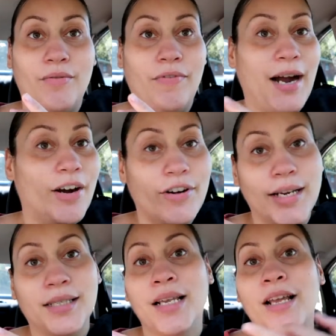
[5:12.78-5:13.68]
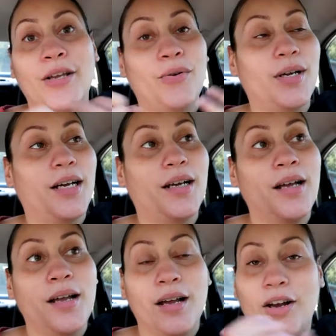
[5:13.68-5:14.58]
virus, you could
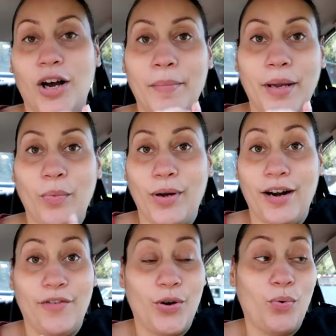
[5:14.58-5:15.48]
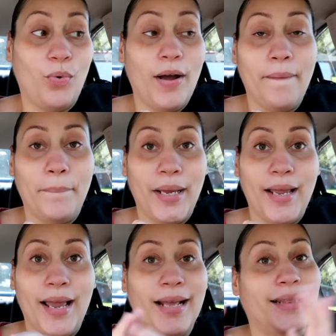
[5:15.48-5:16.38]
comment whatever you want,
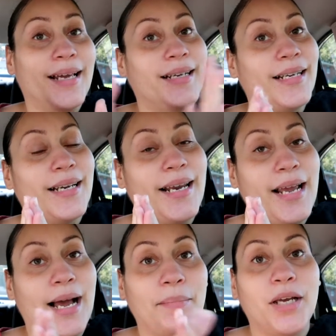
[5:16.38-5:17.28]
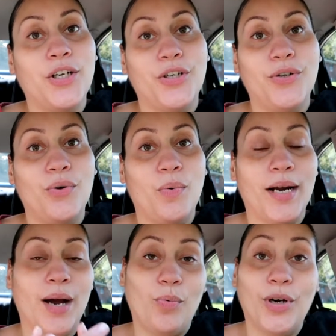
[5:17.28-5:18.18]
but at the end of the day, I'm gonna do
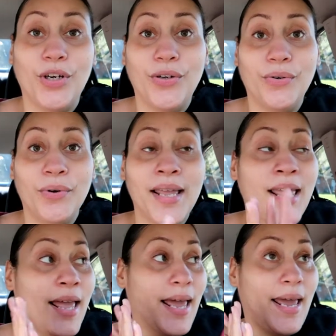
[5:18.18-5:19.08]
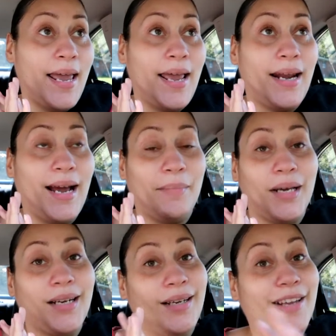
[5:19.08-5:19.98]
what I want to do, and I'm
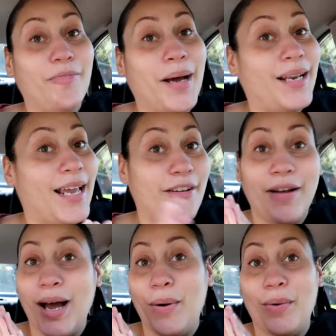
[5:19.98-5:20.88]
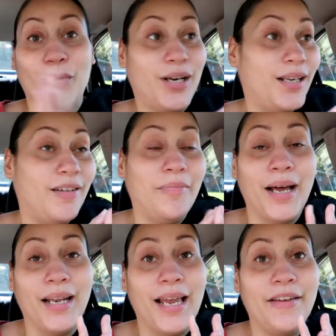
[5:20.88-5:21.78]
gonna live my life how I want to live
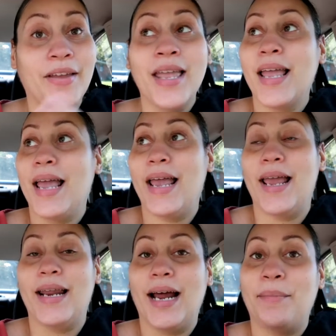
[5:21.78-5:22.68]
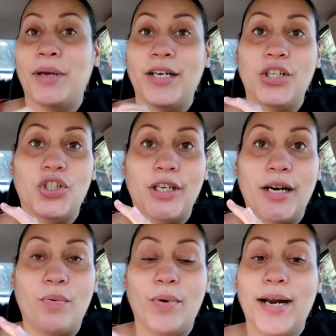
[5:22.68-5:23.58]
my life, and I'm gonna
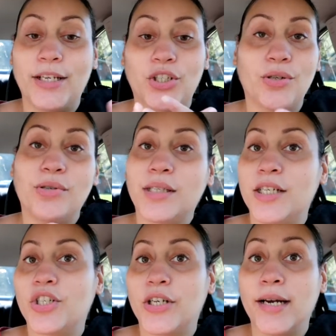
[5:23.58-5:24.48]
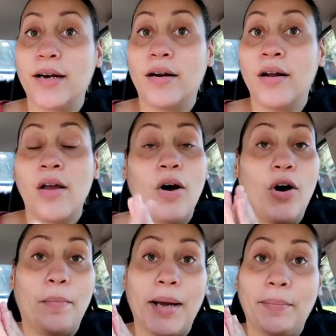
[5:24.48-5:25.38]
share what I choose to share
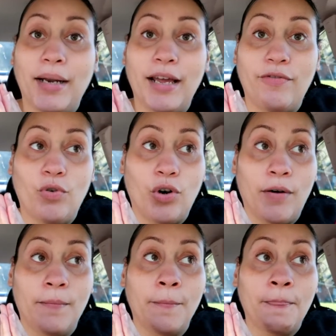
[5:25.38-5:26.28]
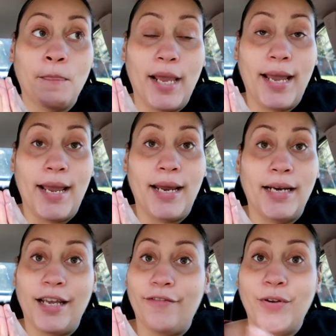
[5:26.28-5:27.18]
on my platform.
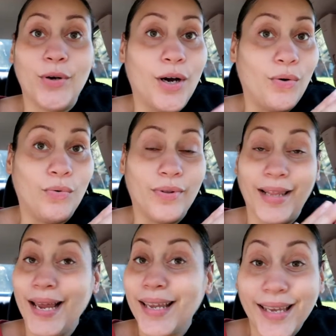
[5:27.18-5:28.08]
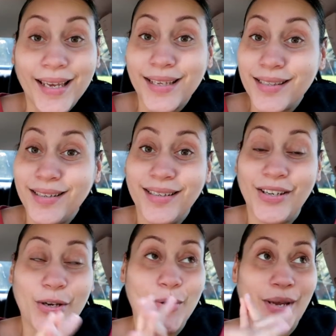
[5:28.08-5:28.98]
And if you don't like it,
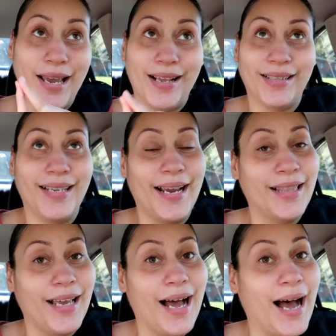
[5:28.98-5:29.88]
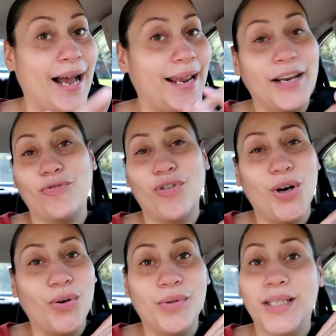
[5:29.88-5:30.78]
you can take the high end
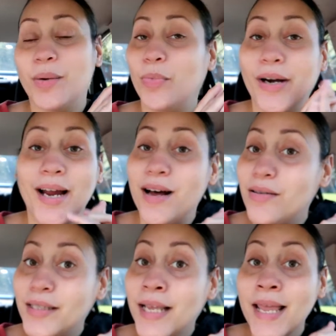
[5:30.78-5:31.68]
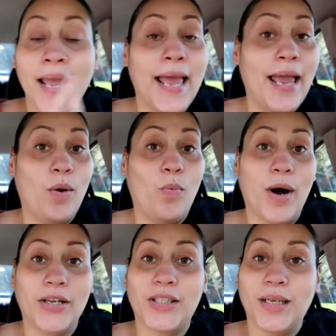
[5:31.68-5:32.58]
road somewhere else and
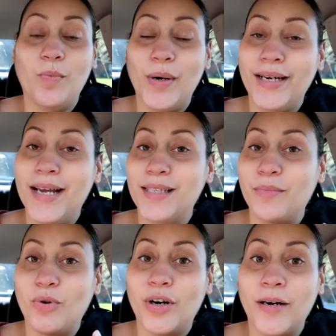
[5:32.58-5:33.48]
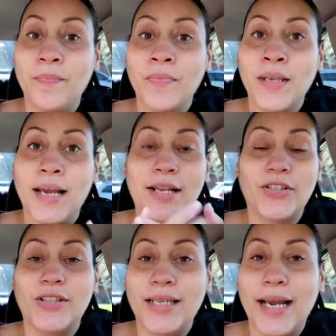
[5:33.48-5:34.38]
watch someone that's more
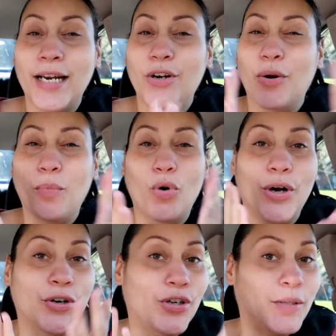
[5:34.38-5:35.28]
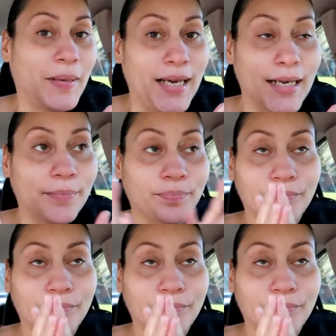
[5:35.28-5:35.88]
entertaining or more your speed.